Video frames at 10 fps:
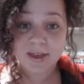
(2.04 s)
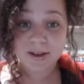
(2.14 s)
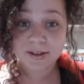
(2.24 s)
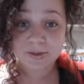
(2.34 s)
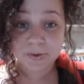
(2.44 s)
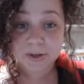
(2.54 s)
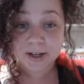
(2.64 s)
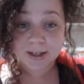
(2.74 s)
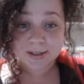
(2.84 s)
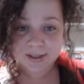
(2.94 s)
there,
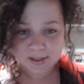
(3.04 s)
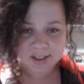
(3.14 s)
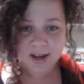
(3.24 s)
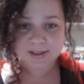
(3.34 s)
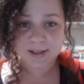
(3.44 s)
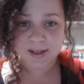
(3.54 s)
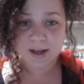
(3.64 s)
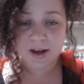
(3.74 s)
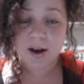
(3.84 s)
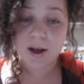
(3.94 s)
sweeties! Jazzie
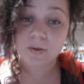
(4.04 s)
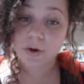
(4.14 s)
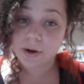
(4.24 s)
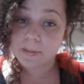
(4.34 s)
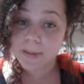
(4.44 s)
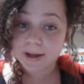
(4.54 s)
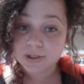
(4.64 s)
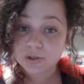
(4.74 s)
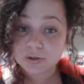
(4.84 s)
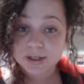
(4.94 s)
here, and welcome back
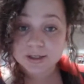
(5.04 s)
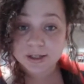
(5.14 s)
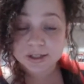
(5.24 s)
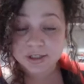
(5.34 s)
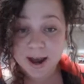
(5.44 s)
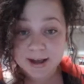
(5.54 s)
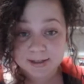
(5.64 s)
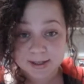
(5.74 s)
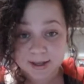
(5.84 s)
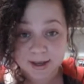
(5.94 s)
to Let's Get
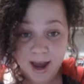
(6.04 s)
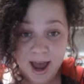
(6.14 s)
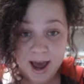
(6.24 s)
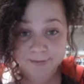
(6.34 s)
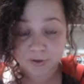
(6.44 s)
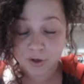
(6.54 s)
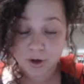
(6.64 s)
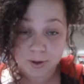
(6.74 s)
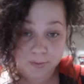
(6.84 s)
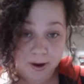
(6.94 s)
Jazzie after
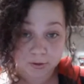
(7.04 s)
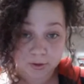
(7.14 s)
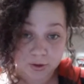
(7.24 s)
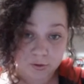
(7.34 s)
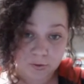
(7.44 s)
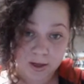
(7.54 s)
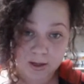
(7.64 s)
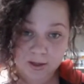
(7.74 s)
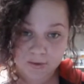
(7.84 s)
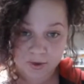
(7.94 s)
about two
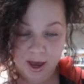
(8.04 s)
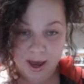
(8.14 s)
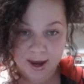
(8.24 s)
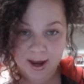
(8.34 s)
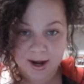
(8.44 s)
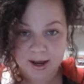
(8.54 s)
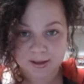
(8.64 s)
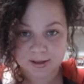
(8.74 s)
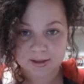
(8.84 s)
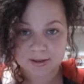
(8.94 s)
weeks of a
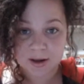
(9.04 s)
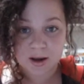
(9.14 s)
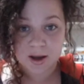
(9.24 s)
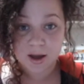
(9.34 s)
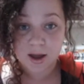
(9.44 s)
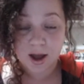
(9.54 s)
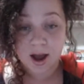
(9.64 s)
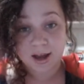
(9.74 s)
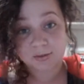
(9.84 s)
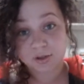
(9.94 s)
hiatus.
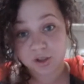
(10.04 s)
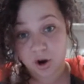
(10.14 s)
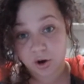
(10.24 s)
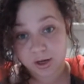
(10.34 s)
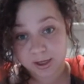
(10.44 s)
I am sorry.